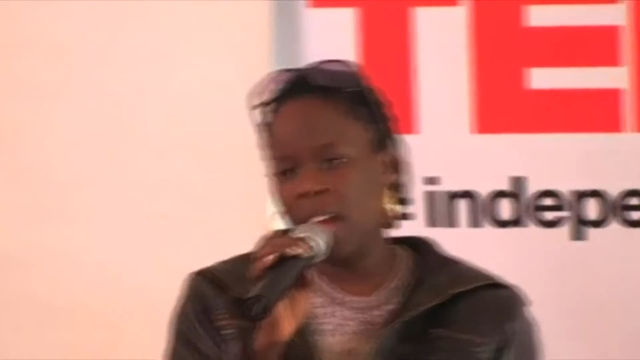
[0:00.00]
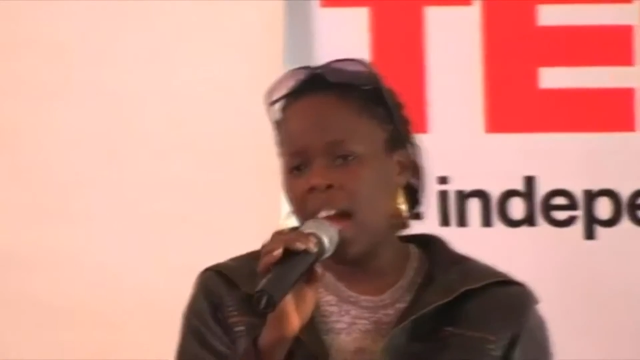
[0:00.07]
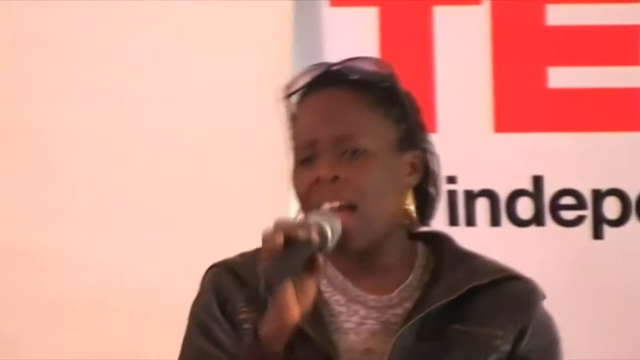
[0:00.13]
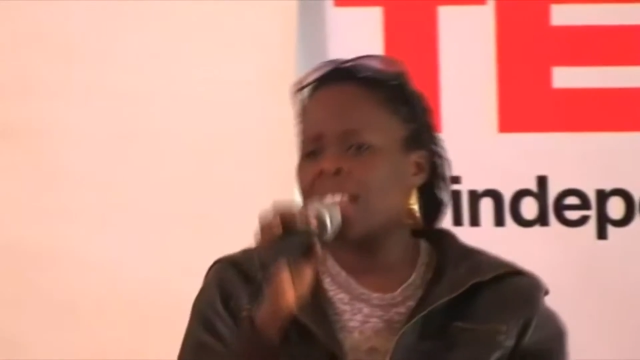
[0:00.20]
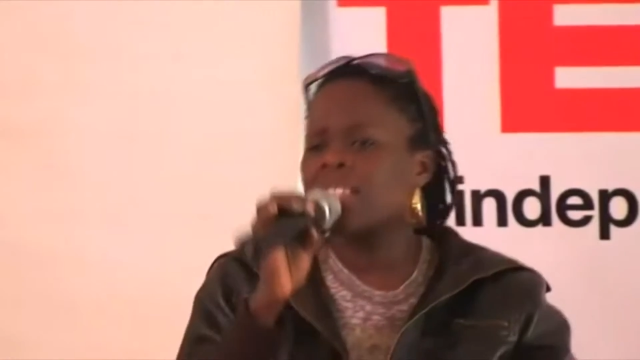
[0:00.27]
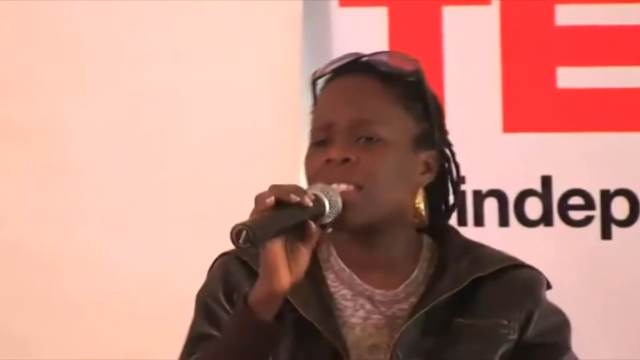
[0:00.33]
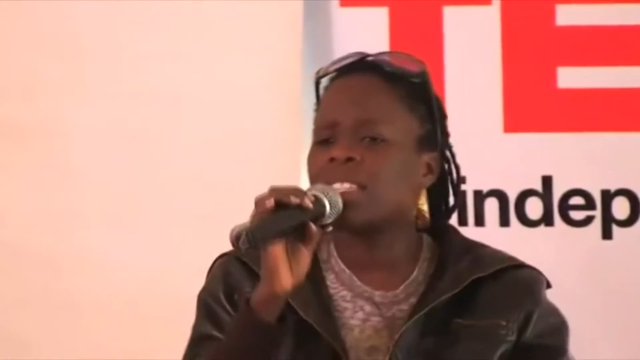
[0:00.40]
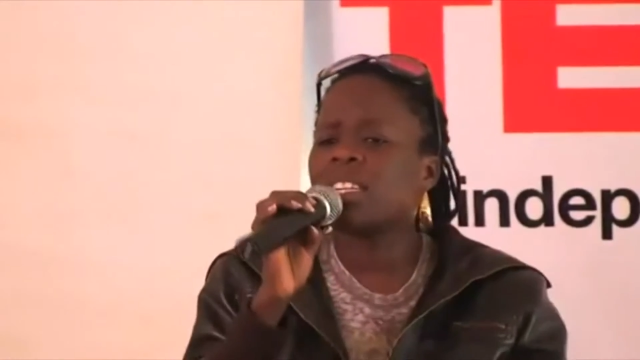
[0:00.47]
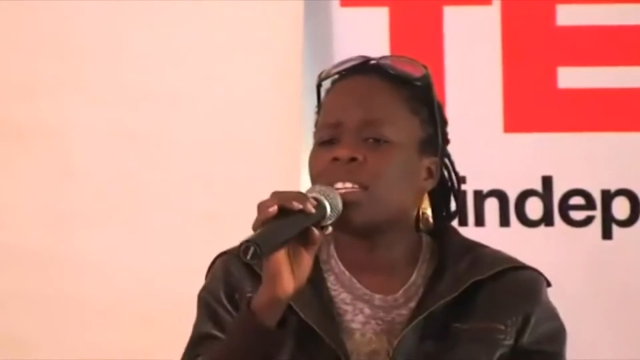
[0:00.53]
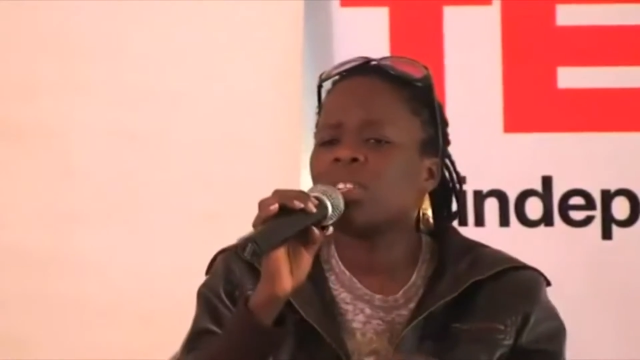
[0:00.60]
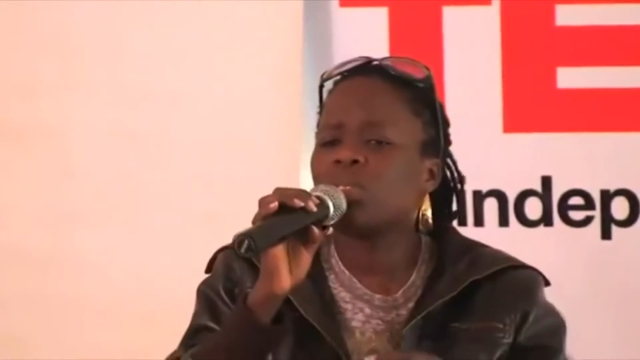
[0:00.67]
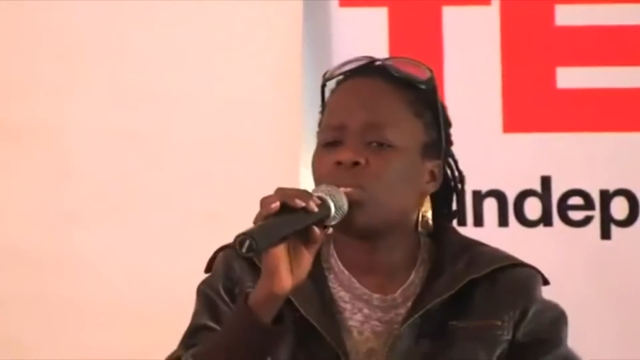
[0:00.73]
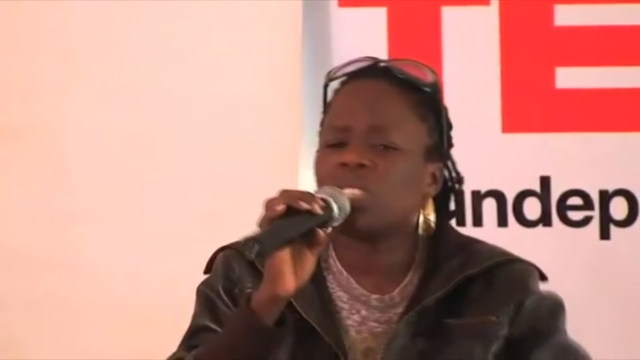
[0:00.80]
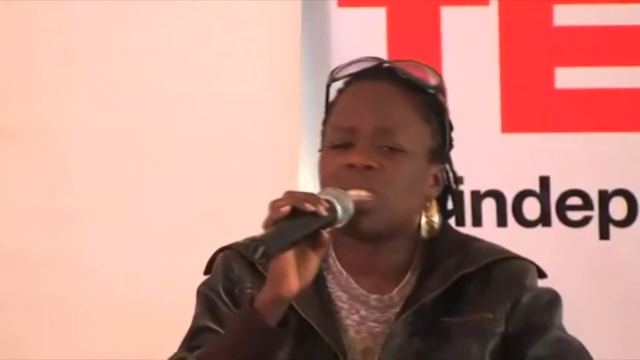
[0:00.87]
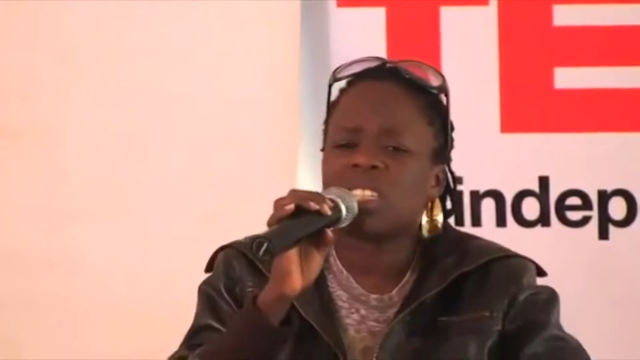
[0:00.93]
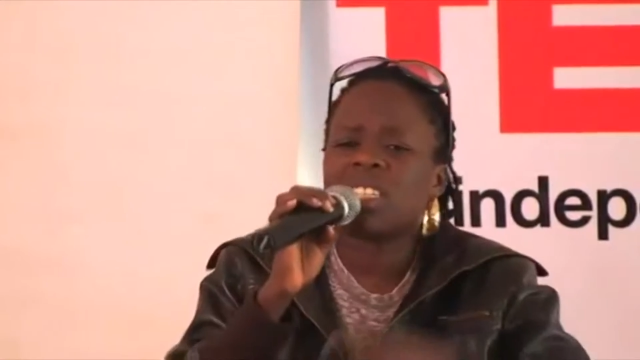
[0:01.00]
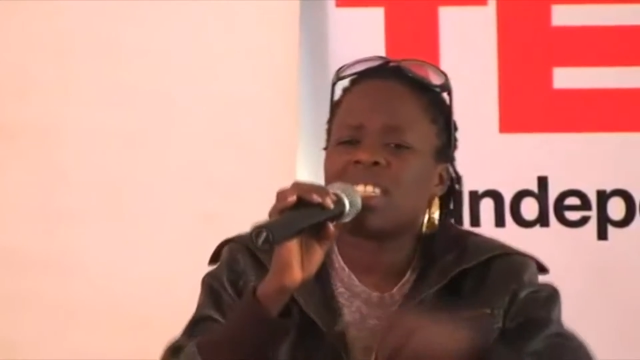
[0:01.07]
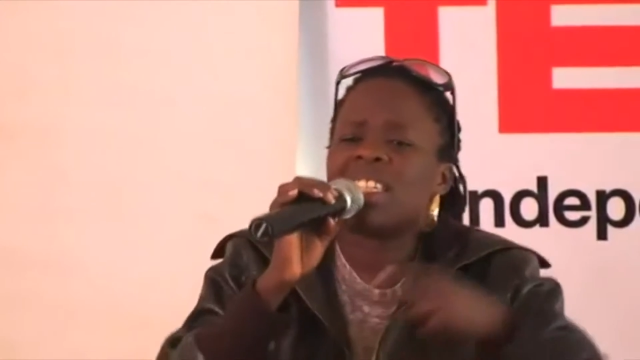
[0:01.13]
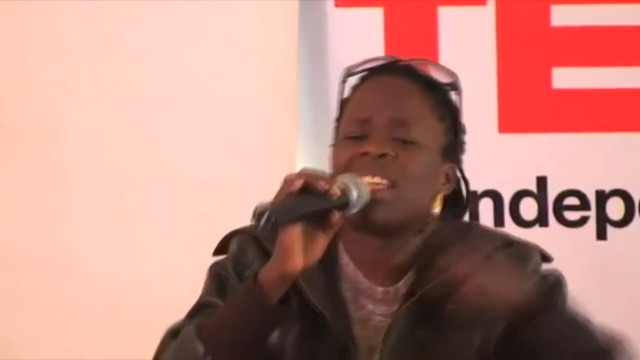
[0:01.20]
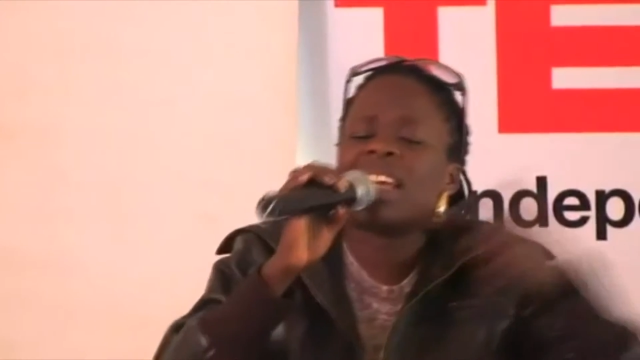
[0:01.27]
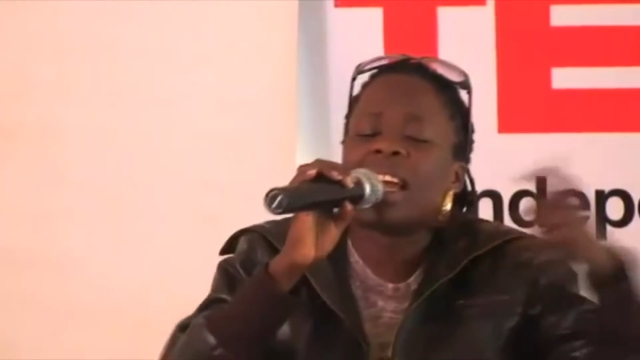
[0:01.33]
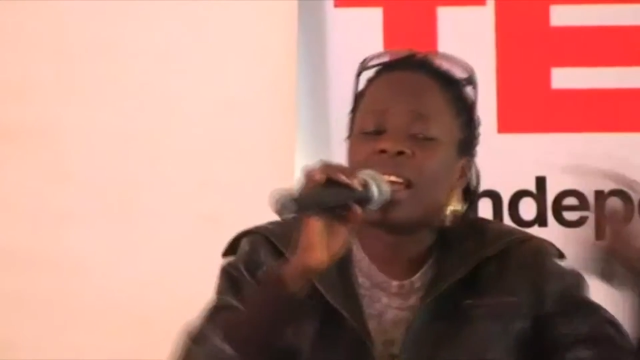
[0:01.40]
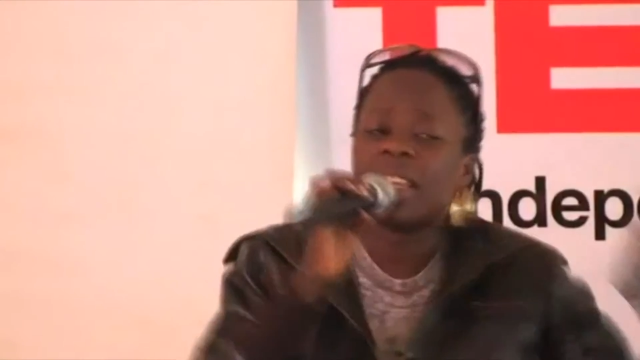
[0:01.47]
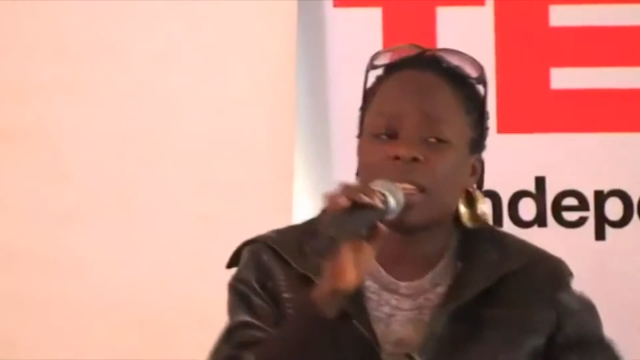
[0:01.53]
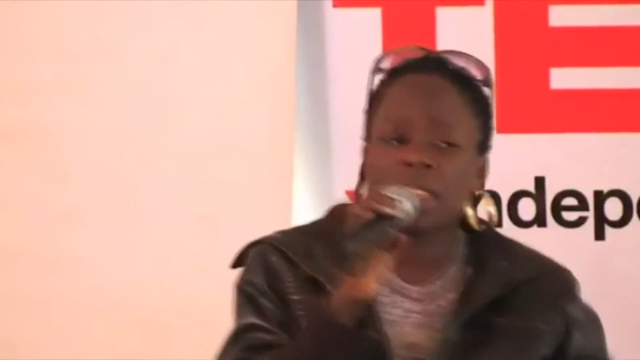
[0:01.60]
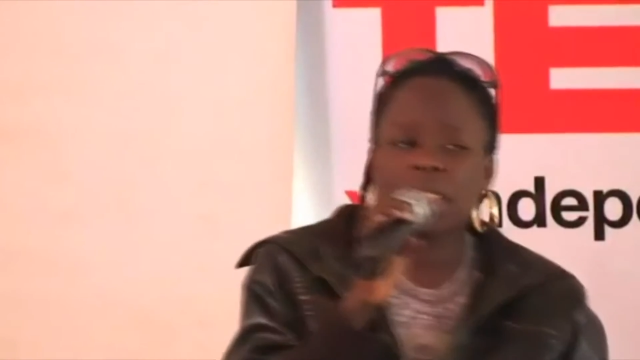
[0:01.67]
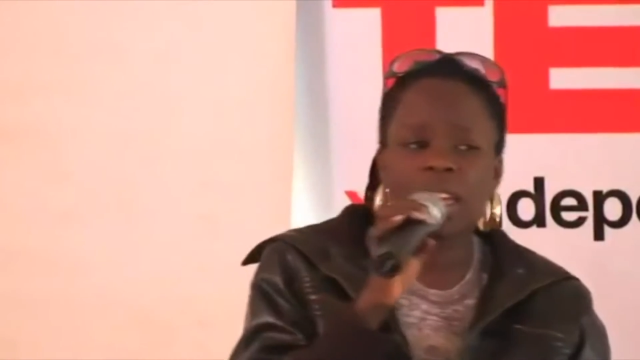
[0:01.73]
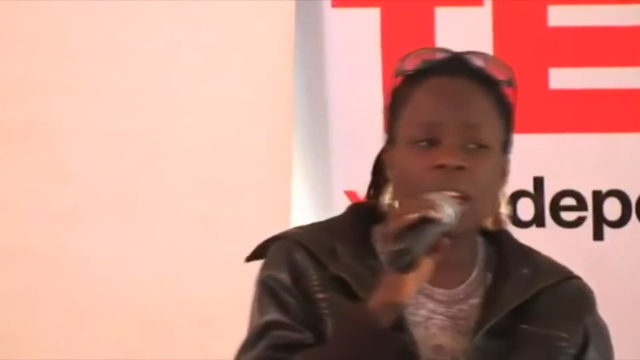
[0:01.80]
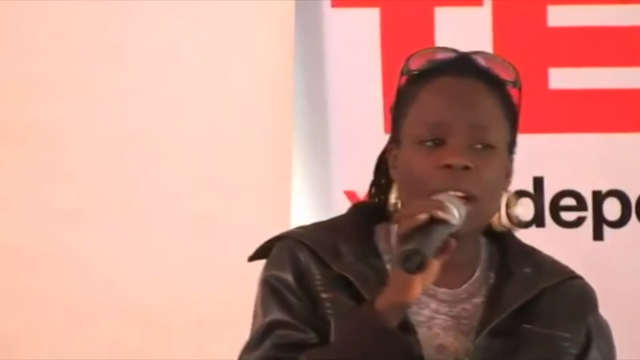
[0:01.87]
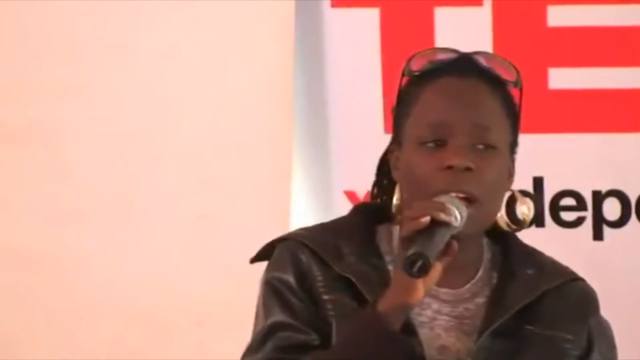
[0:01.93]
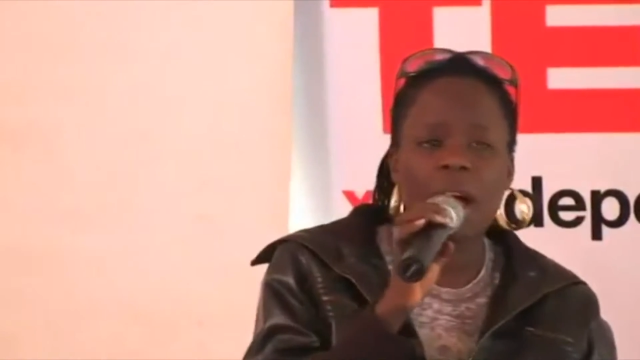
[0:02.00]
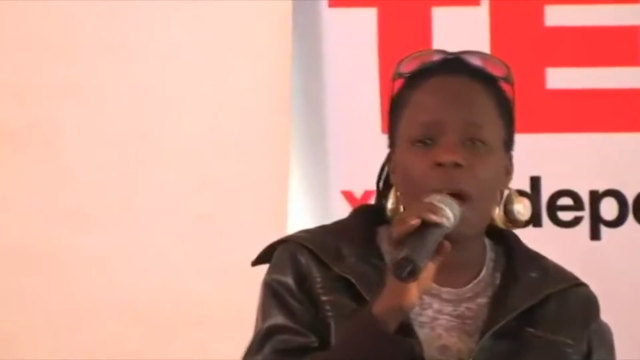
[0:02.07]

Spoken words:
And still not just sing anything,